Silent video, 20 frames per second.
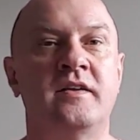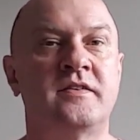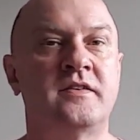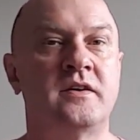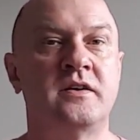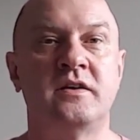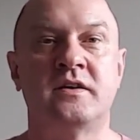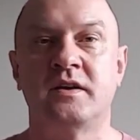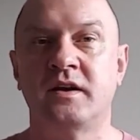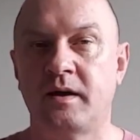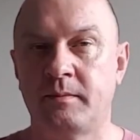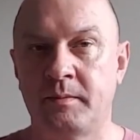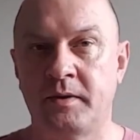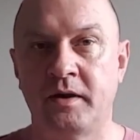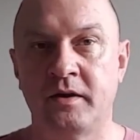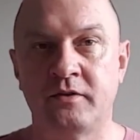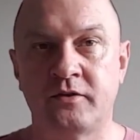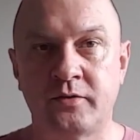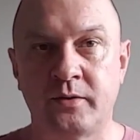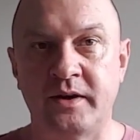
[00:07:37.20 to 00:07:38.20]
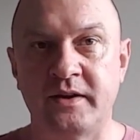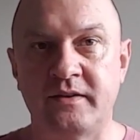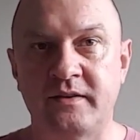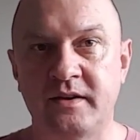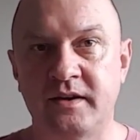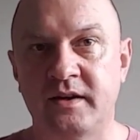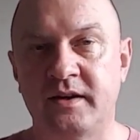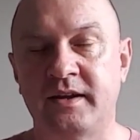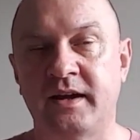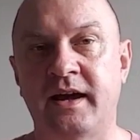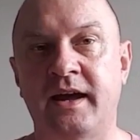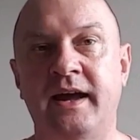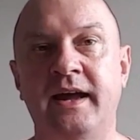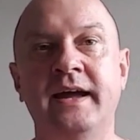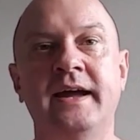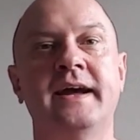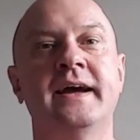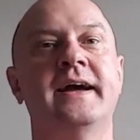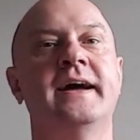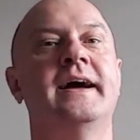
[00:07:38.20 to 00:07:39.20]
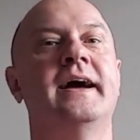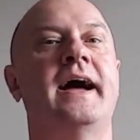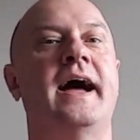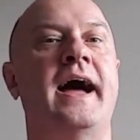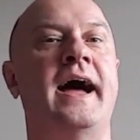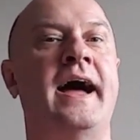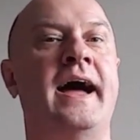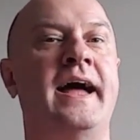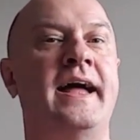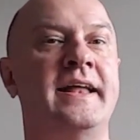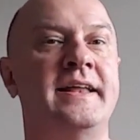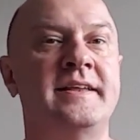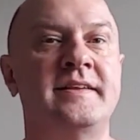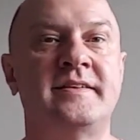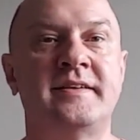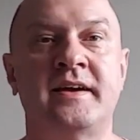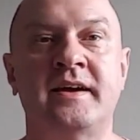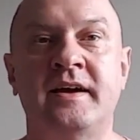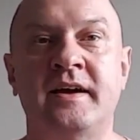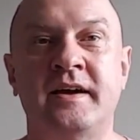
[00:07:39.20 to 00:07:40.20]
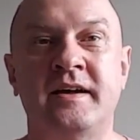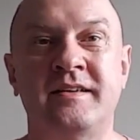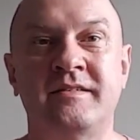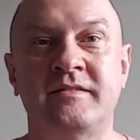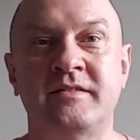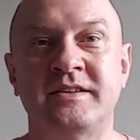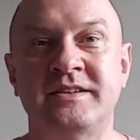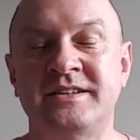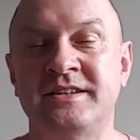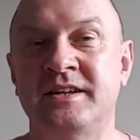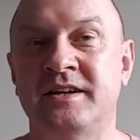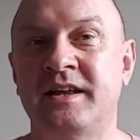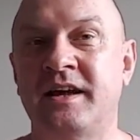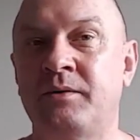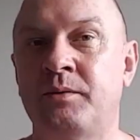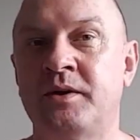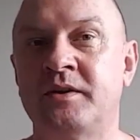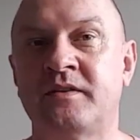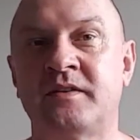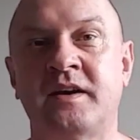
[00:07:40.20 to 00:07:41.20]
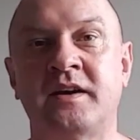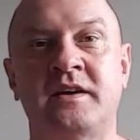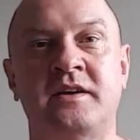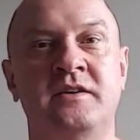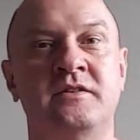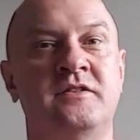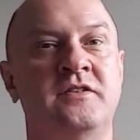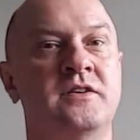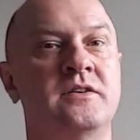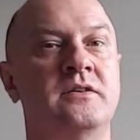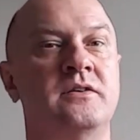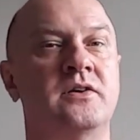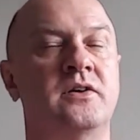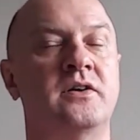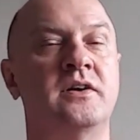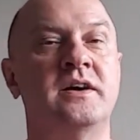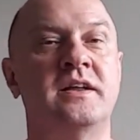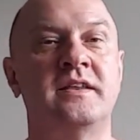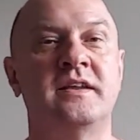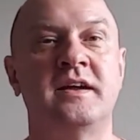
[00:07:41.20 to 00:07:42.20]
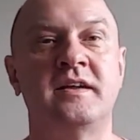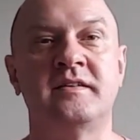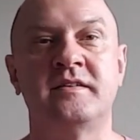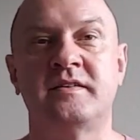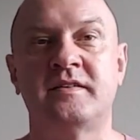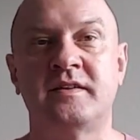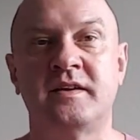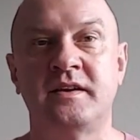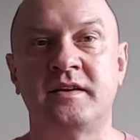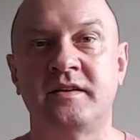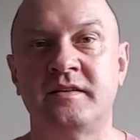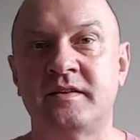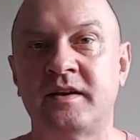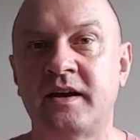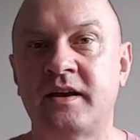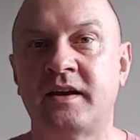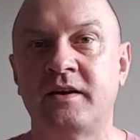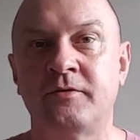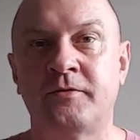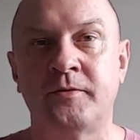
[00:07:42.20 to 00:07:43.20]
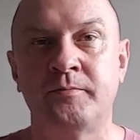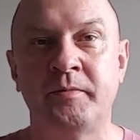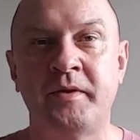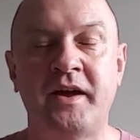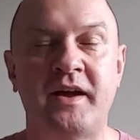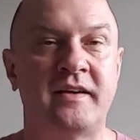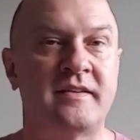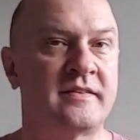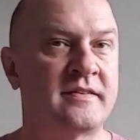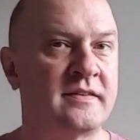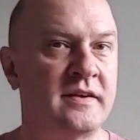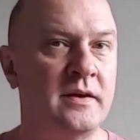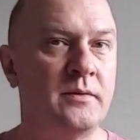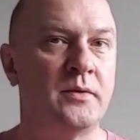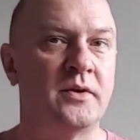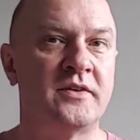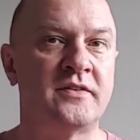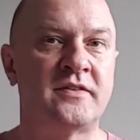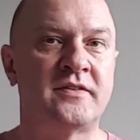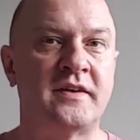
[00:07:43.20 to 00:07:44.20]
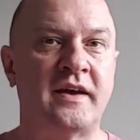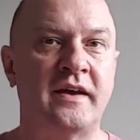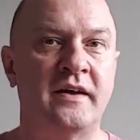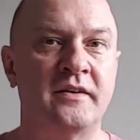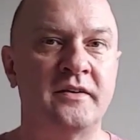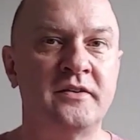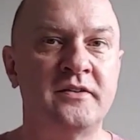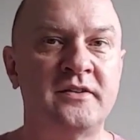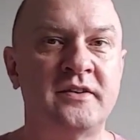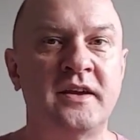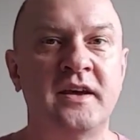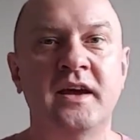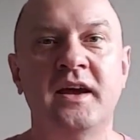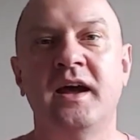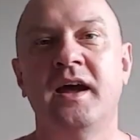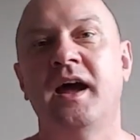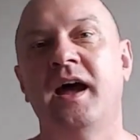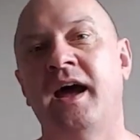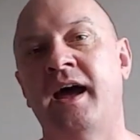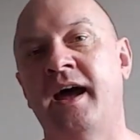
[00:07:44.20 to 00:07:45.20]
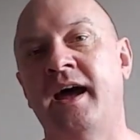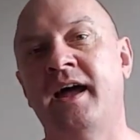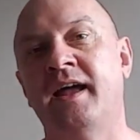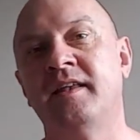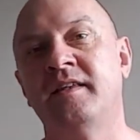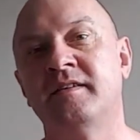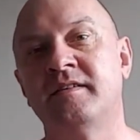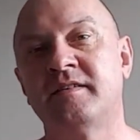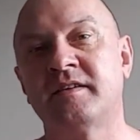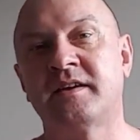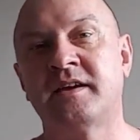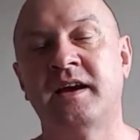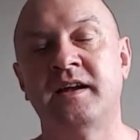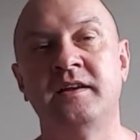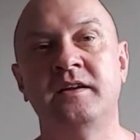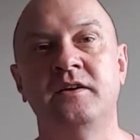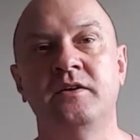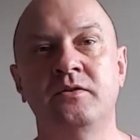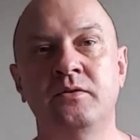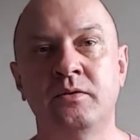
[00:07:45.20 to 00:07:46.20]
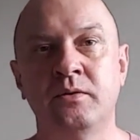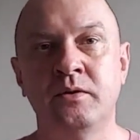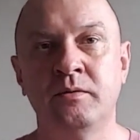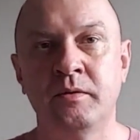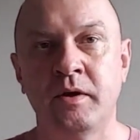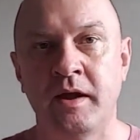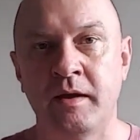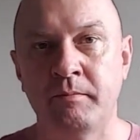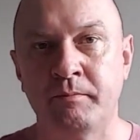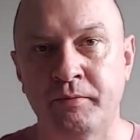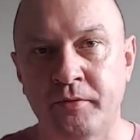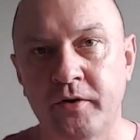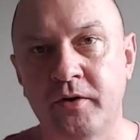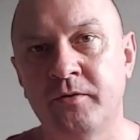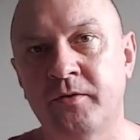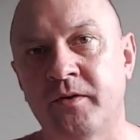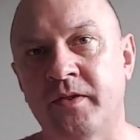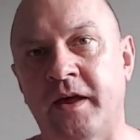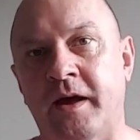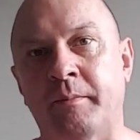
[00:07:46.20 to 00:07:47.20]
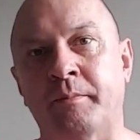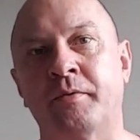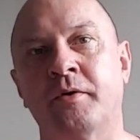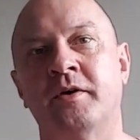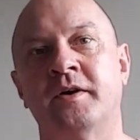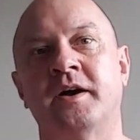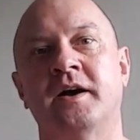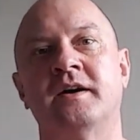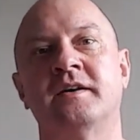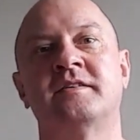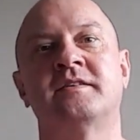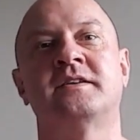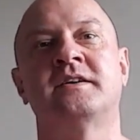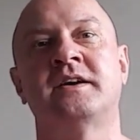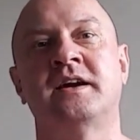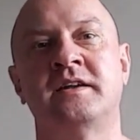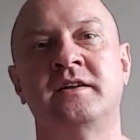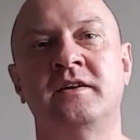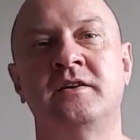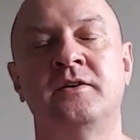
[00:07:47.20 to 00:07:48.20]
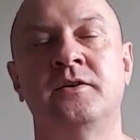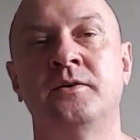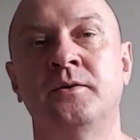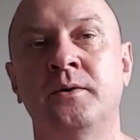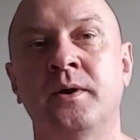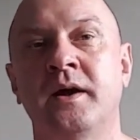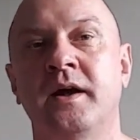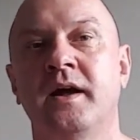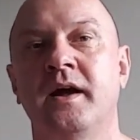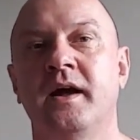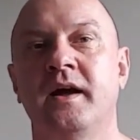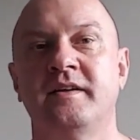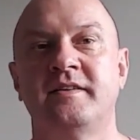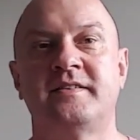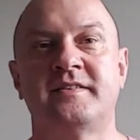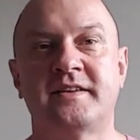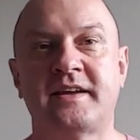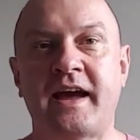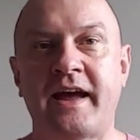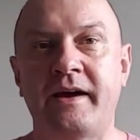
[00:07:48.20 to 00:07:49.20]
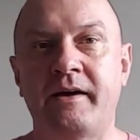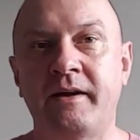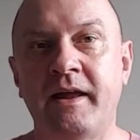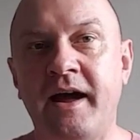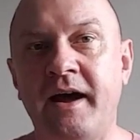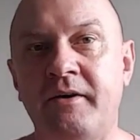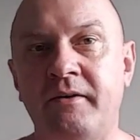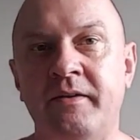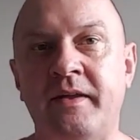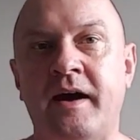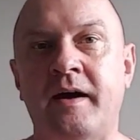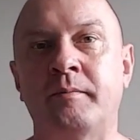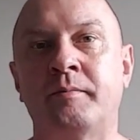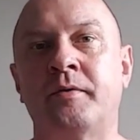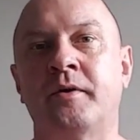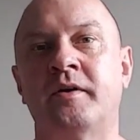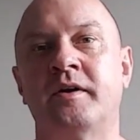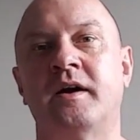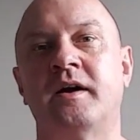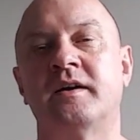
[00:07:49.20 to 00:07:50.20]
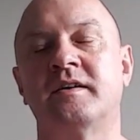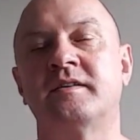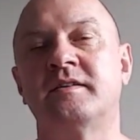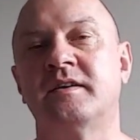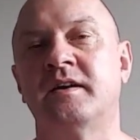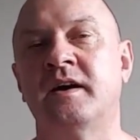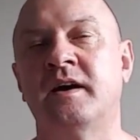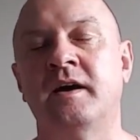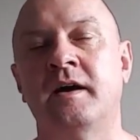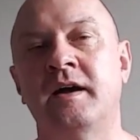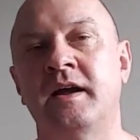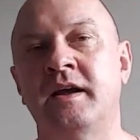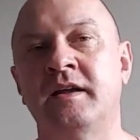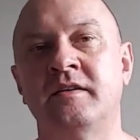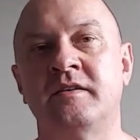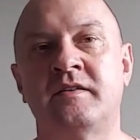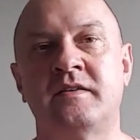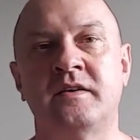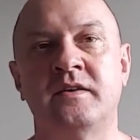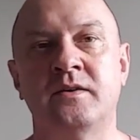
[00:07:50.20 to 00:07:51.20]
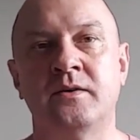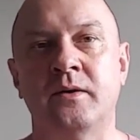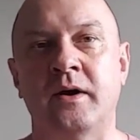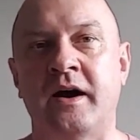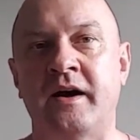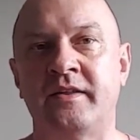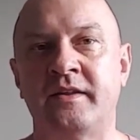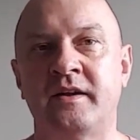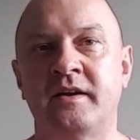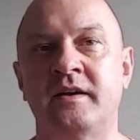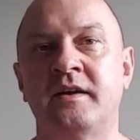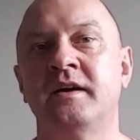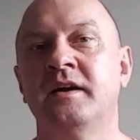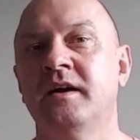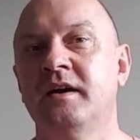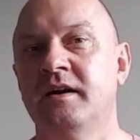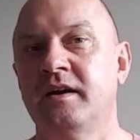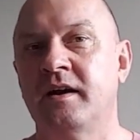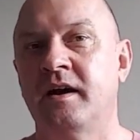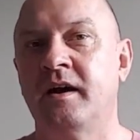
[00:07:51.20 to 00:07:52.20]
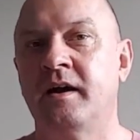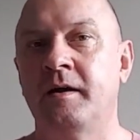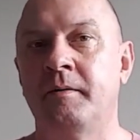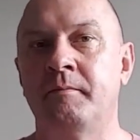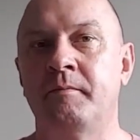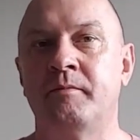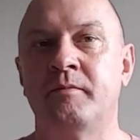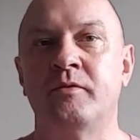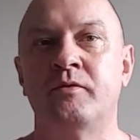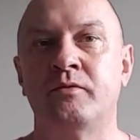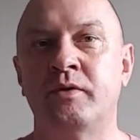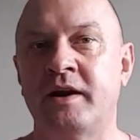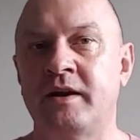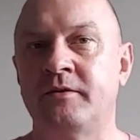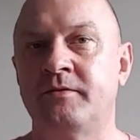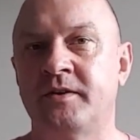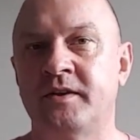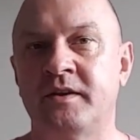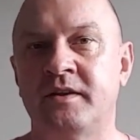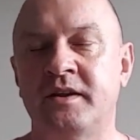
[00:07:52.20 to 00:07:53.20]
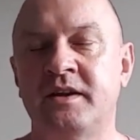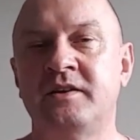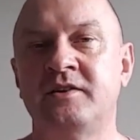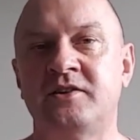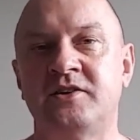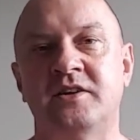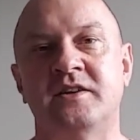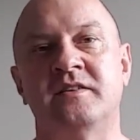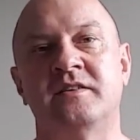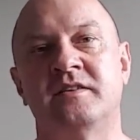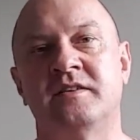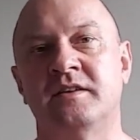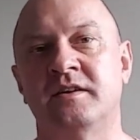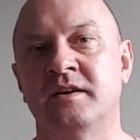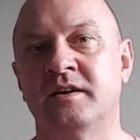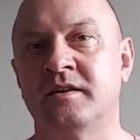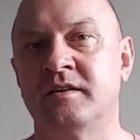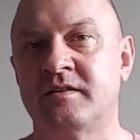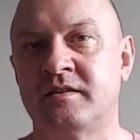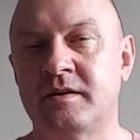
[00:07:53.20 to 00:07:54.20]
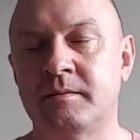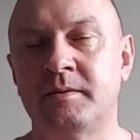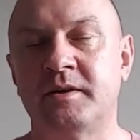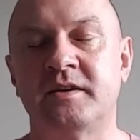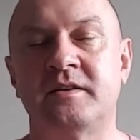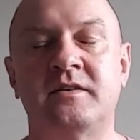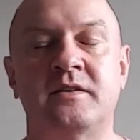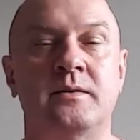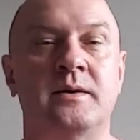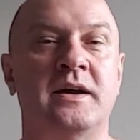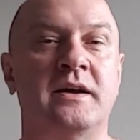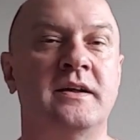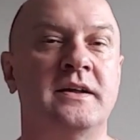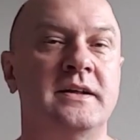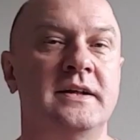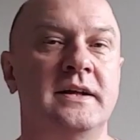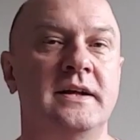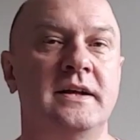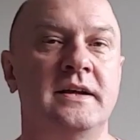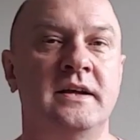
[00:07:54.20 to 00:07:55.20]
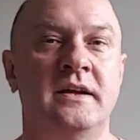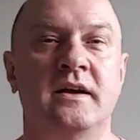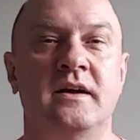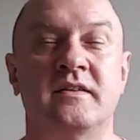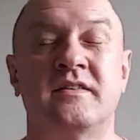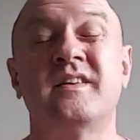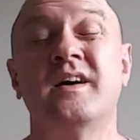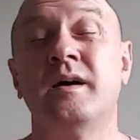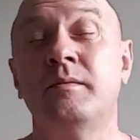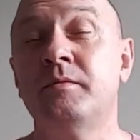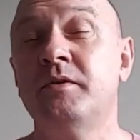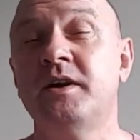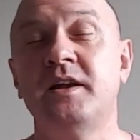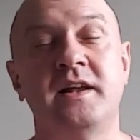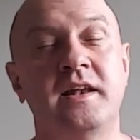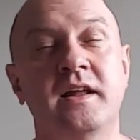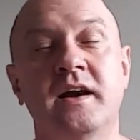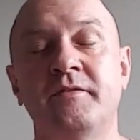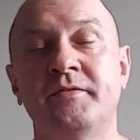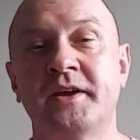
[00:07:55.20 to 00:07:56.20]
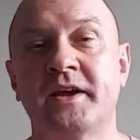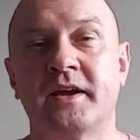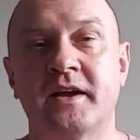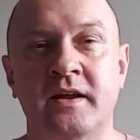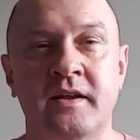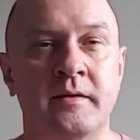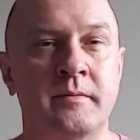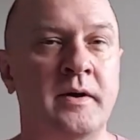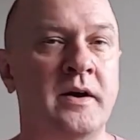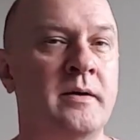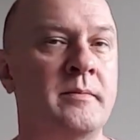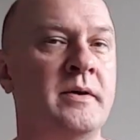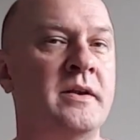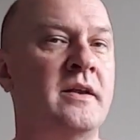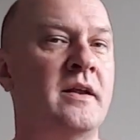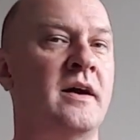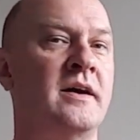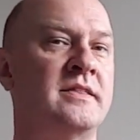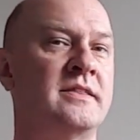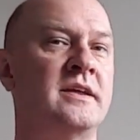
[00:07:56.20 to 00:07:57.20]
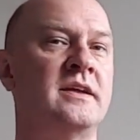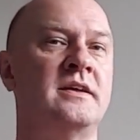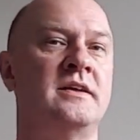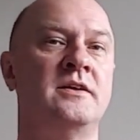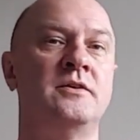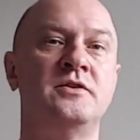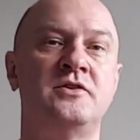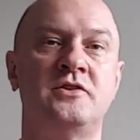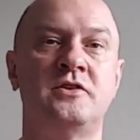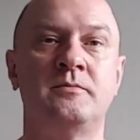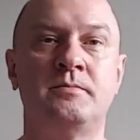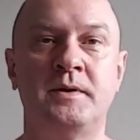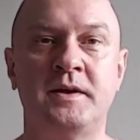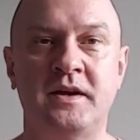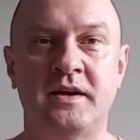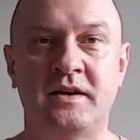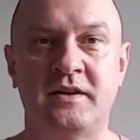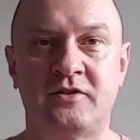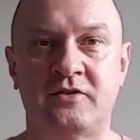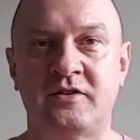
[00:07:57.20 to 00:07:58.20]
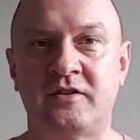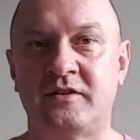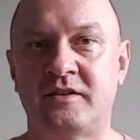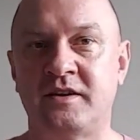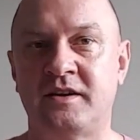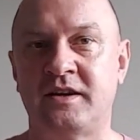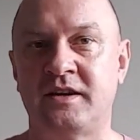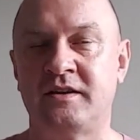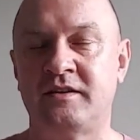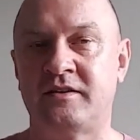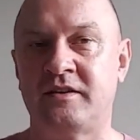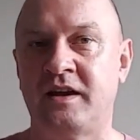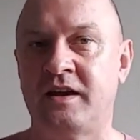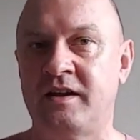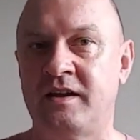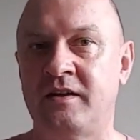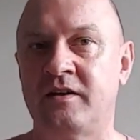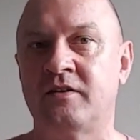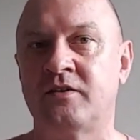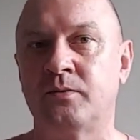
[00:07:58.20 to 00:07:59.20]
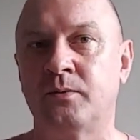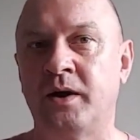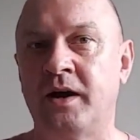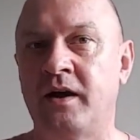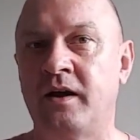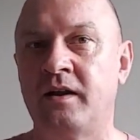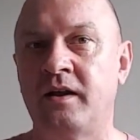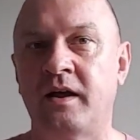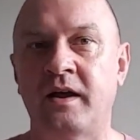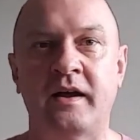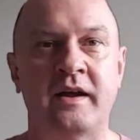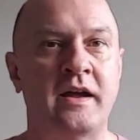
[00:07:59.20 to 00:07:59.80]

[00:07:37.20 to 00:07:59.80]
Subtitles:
So you can upload 20 a day, and that won't take you too long. And then take it from there. See what sells, and can you improve on that product? Can you scale out that product into other relevant niches that are similar to it? So I'm really loving it at the moment. I think you should be interested in it as well.